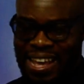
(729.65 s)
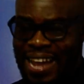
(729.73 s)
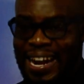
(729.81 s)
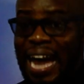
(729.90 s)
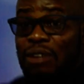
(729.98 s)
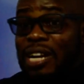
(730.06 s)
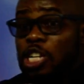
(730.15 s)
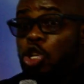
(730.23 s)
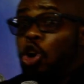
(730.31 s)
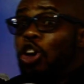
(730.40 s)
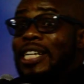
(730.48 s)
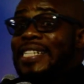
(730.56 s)
And how
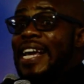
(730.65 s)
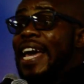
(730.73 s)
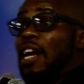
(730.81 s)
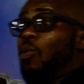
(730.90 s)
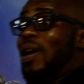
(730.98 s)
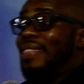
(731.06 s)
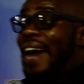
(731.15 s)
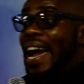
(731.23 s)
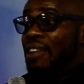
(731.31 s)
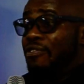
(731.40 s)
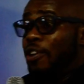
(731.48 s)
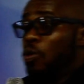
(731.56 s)
does God tell whether
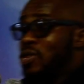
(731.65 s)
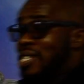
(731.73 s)
I value